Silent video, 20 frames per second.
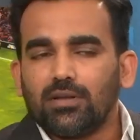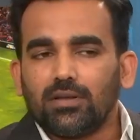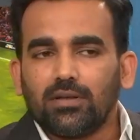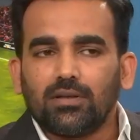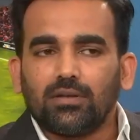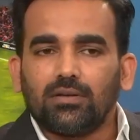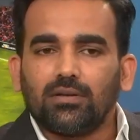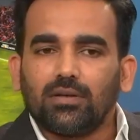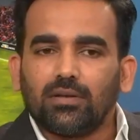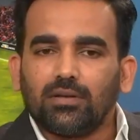
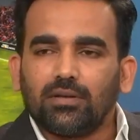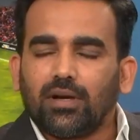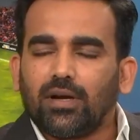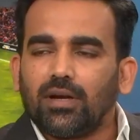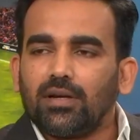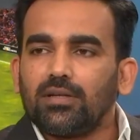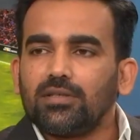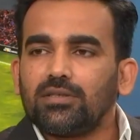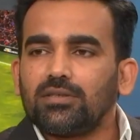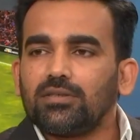the, the, the
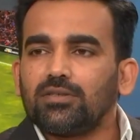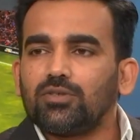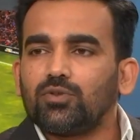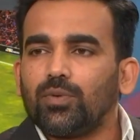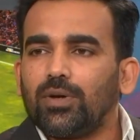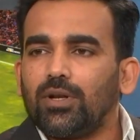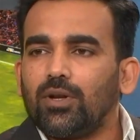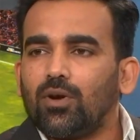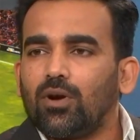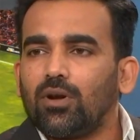conditions
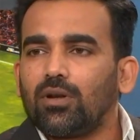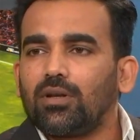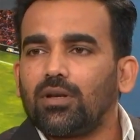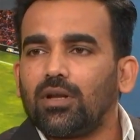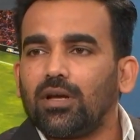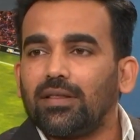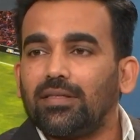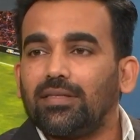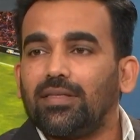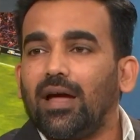were not
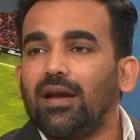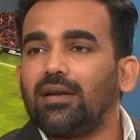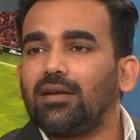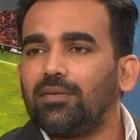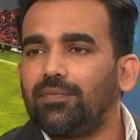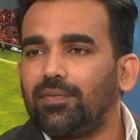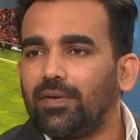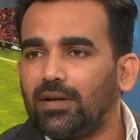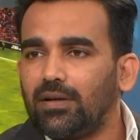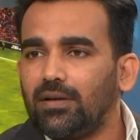that
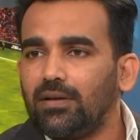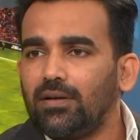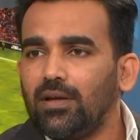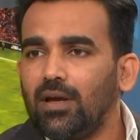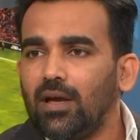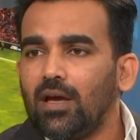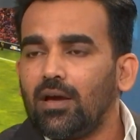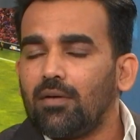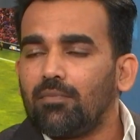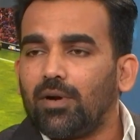difficult
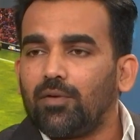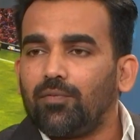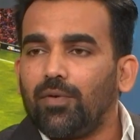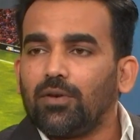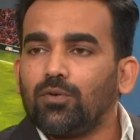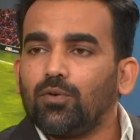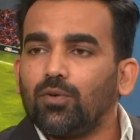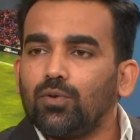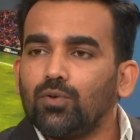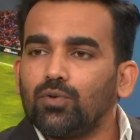but
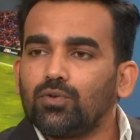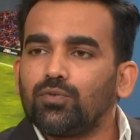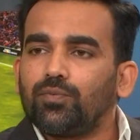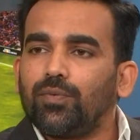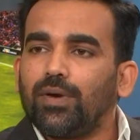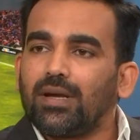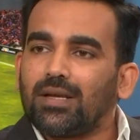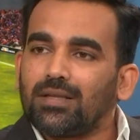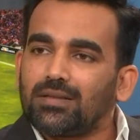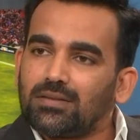when you lose
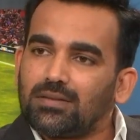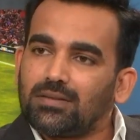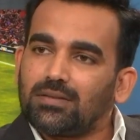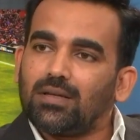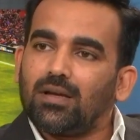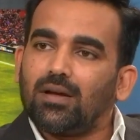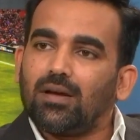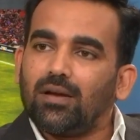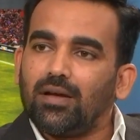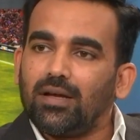wickets
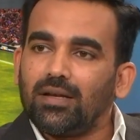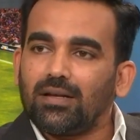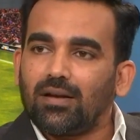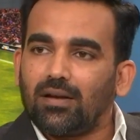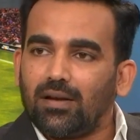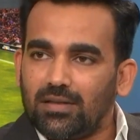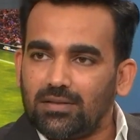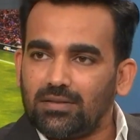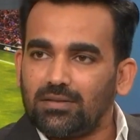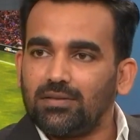uh, in
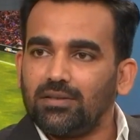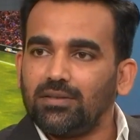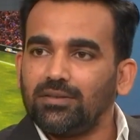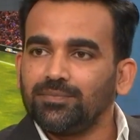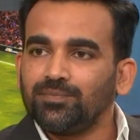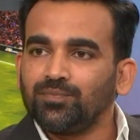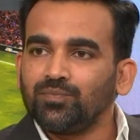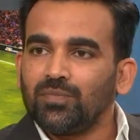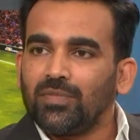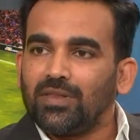cluster
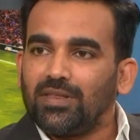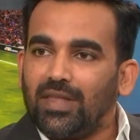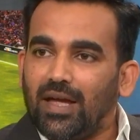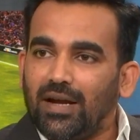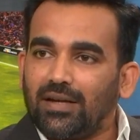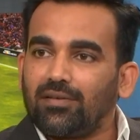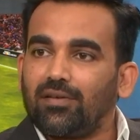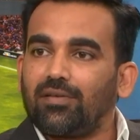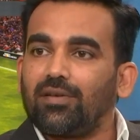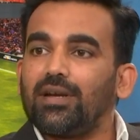
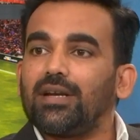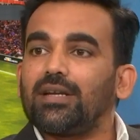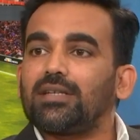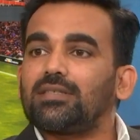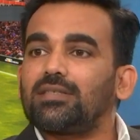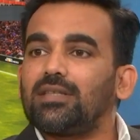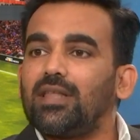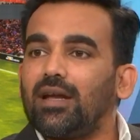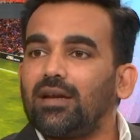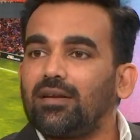that
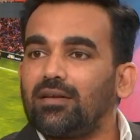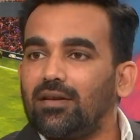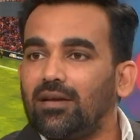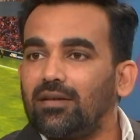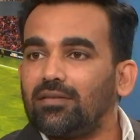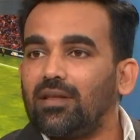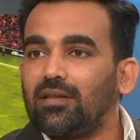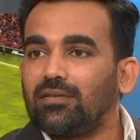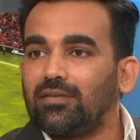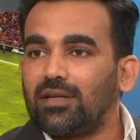creates that
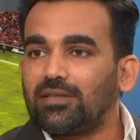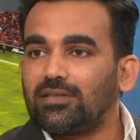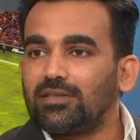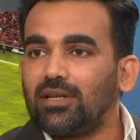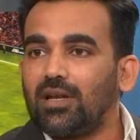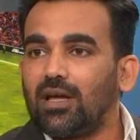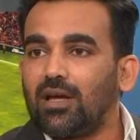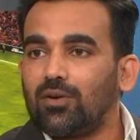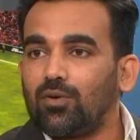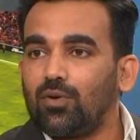uh, that
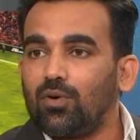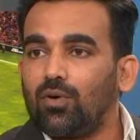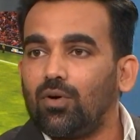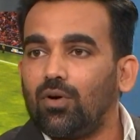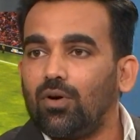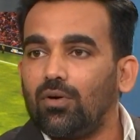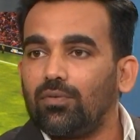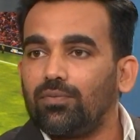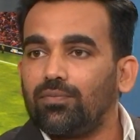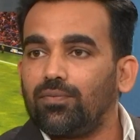scenario
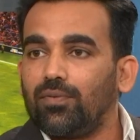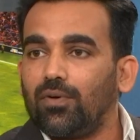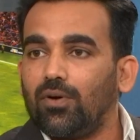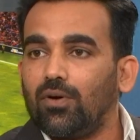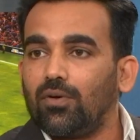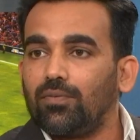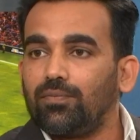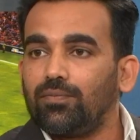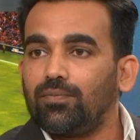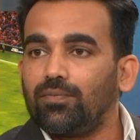of
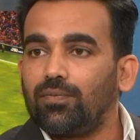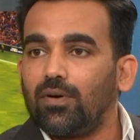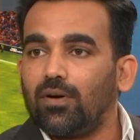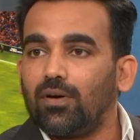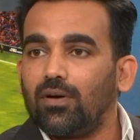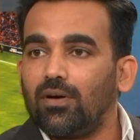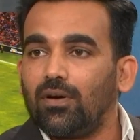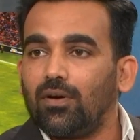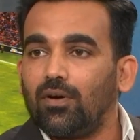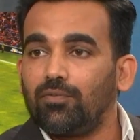of
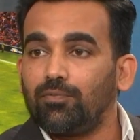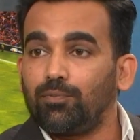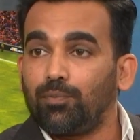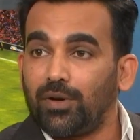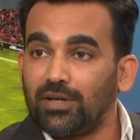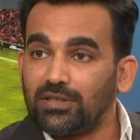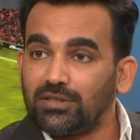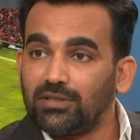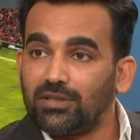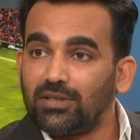uh, of
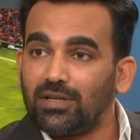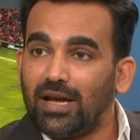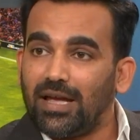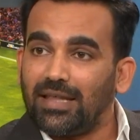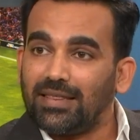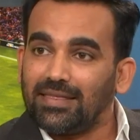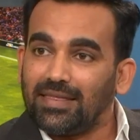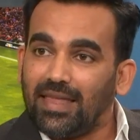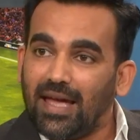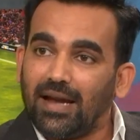pressure
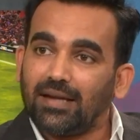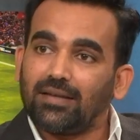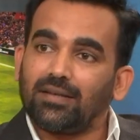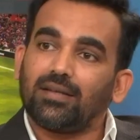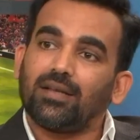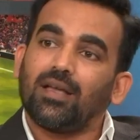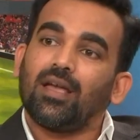and that